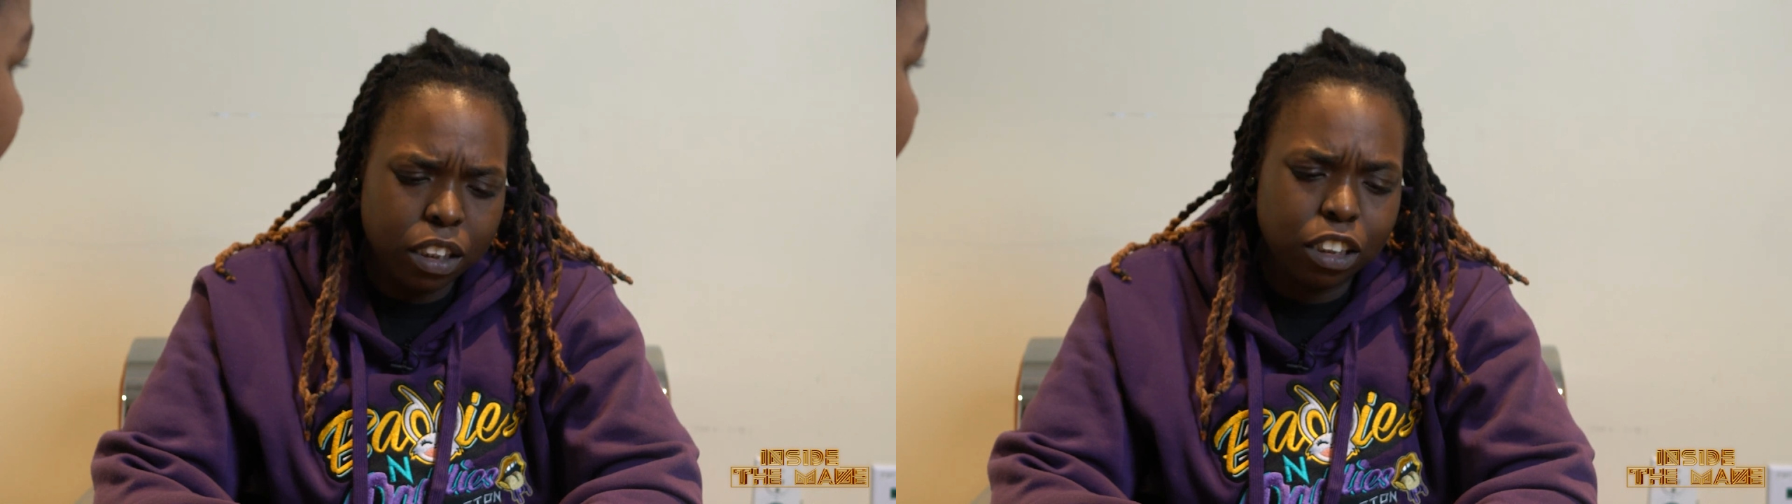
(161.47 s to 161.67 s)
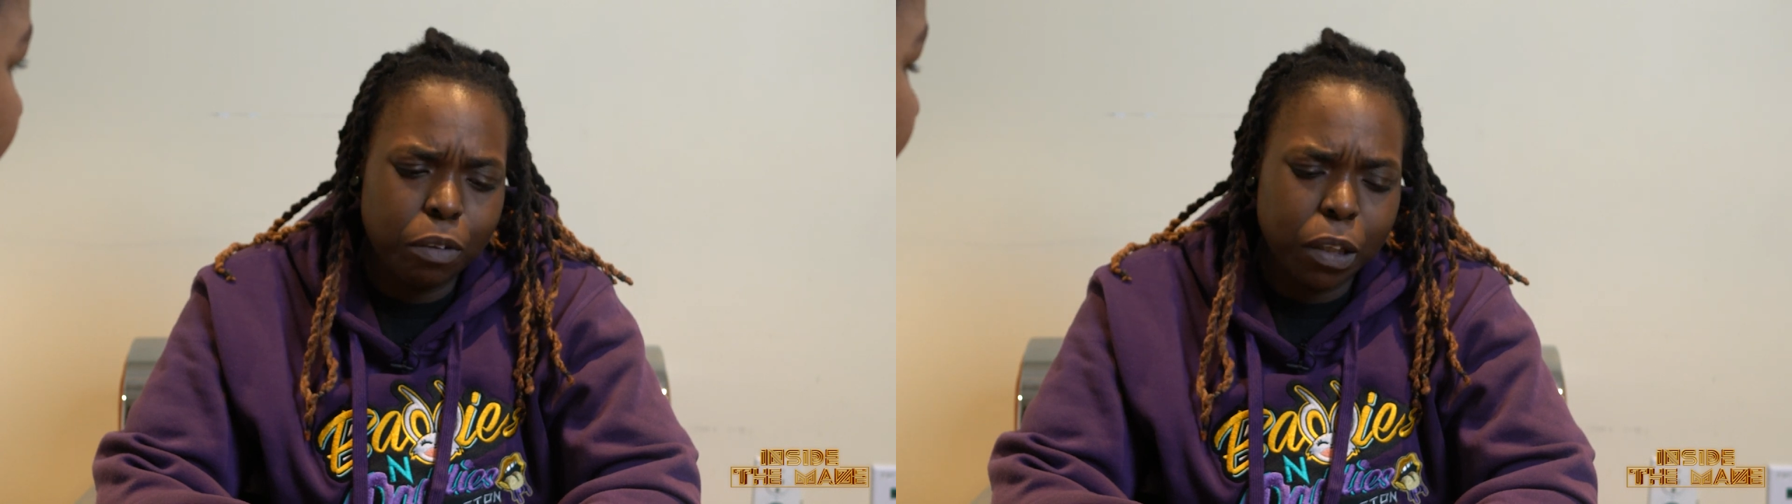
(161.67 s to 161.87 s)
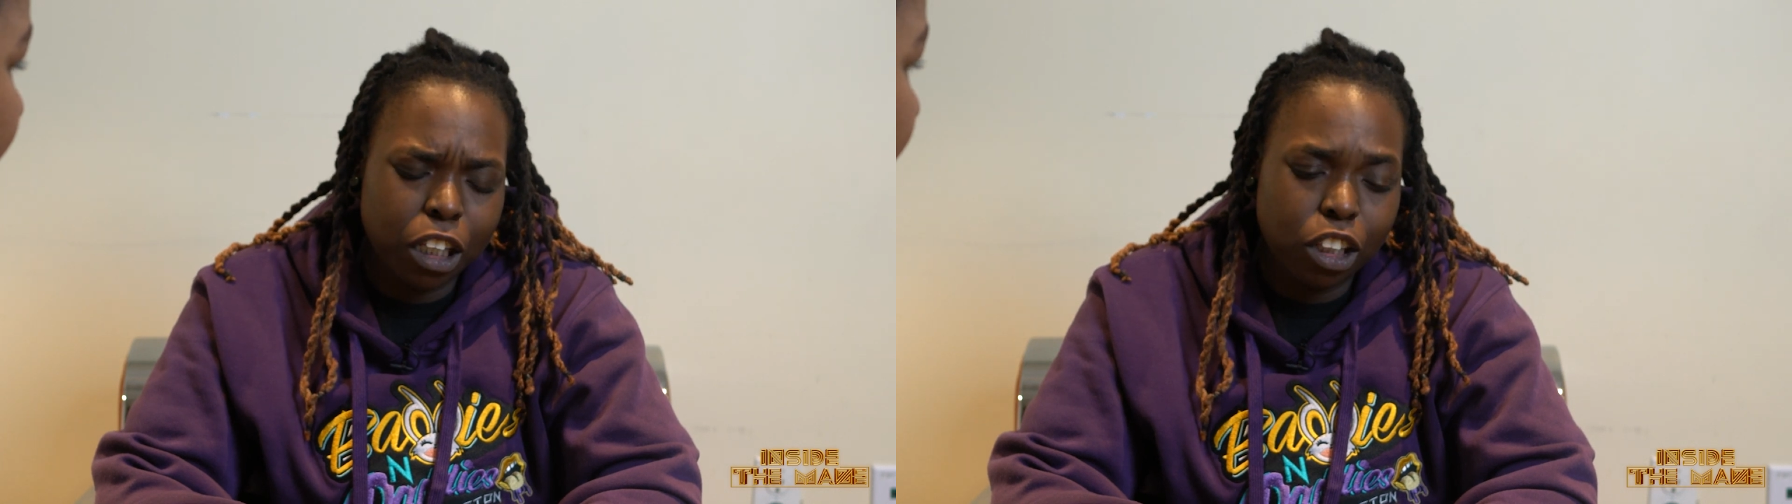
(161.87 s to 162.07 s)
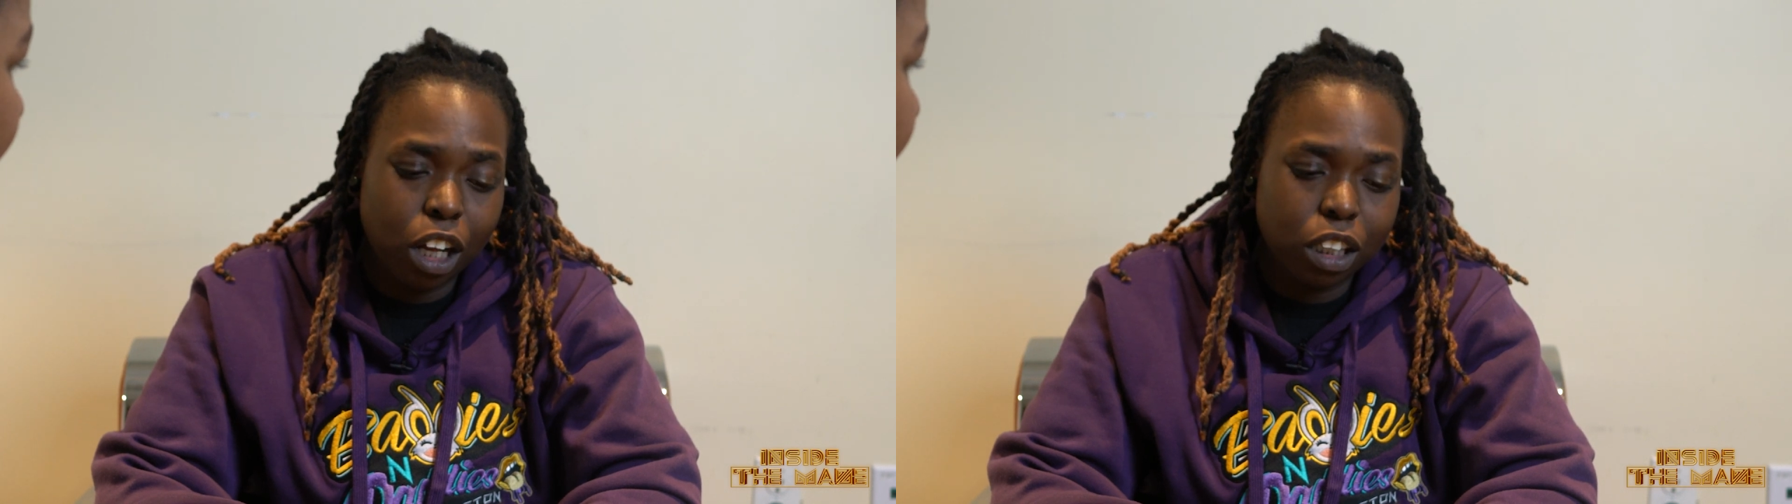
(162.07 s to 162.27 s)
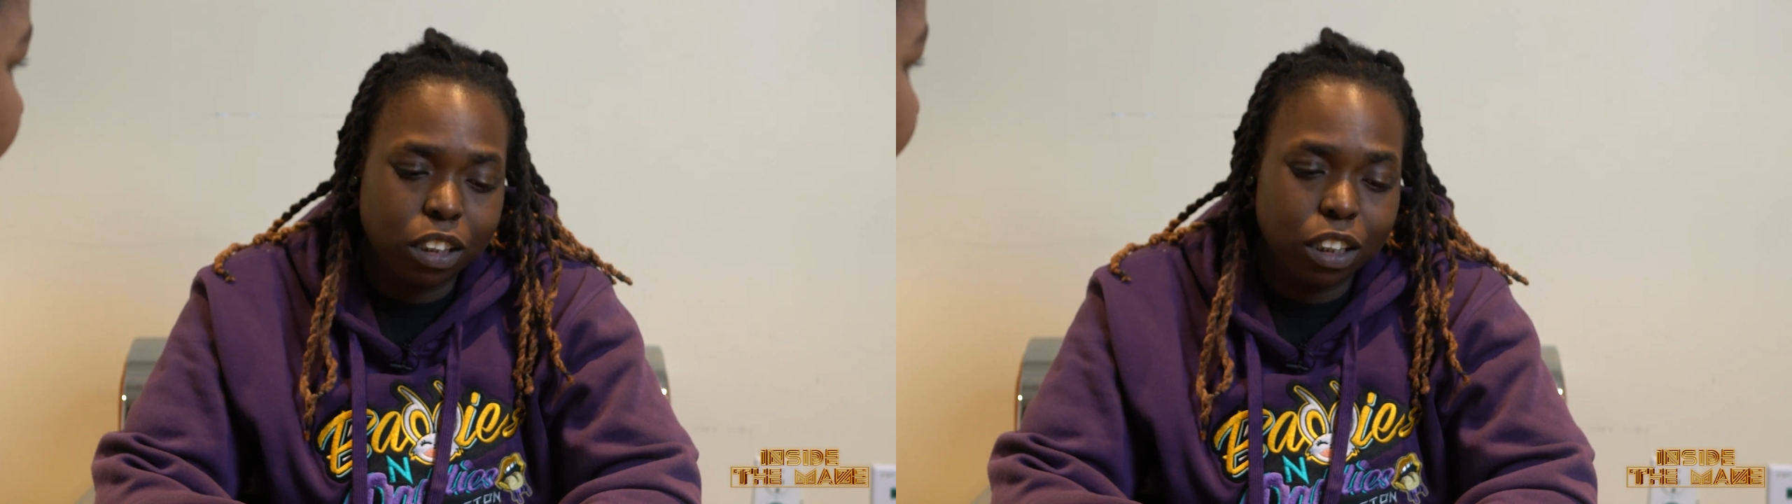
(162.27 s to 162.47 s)
There's going to be a
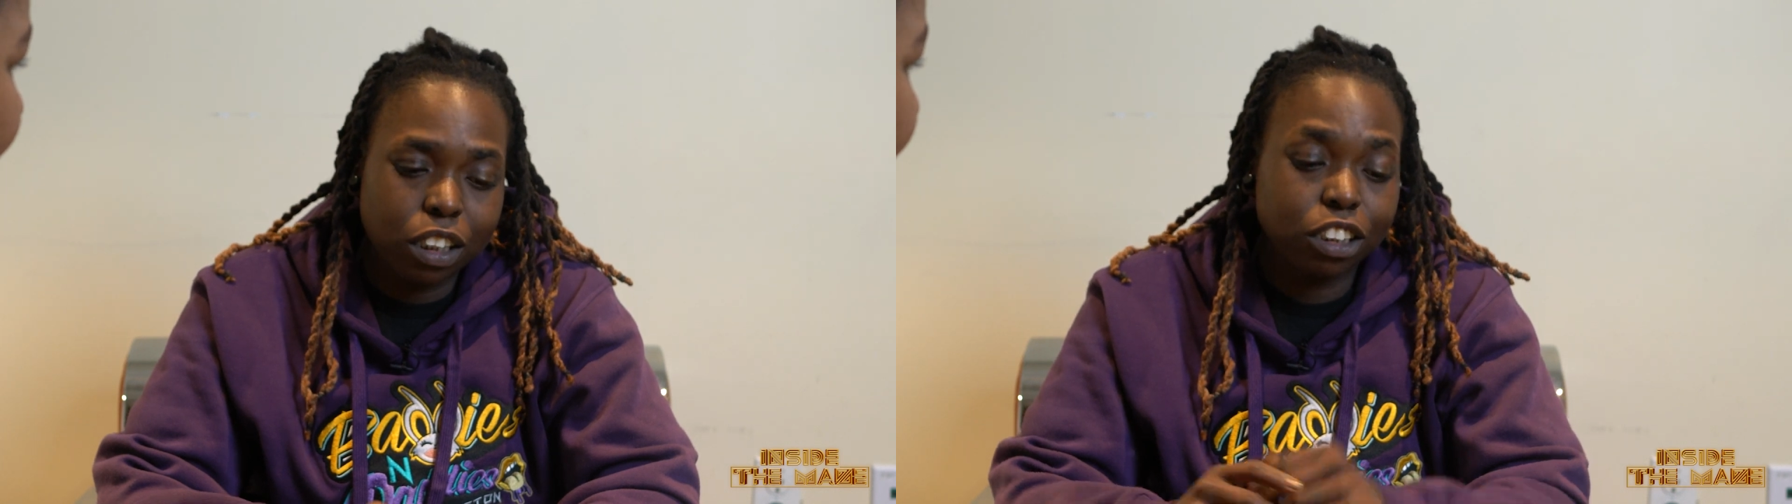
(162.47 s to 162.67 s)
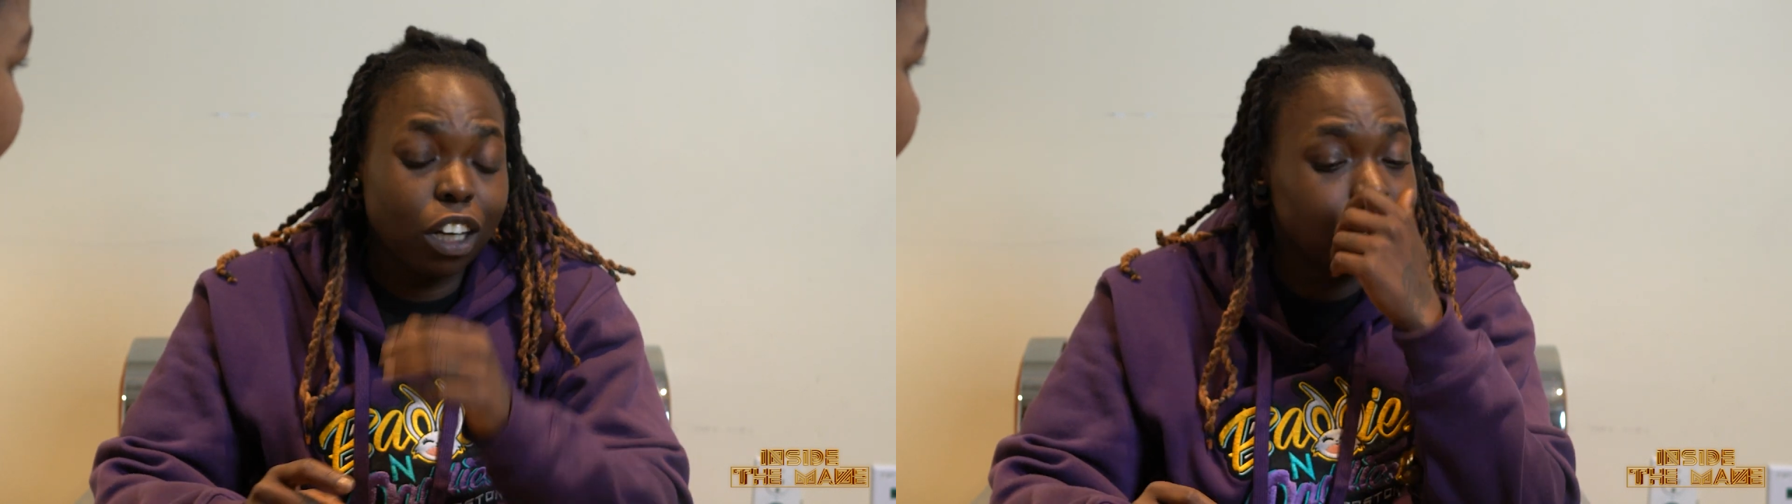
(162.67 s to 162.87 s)
lot of things.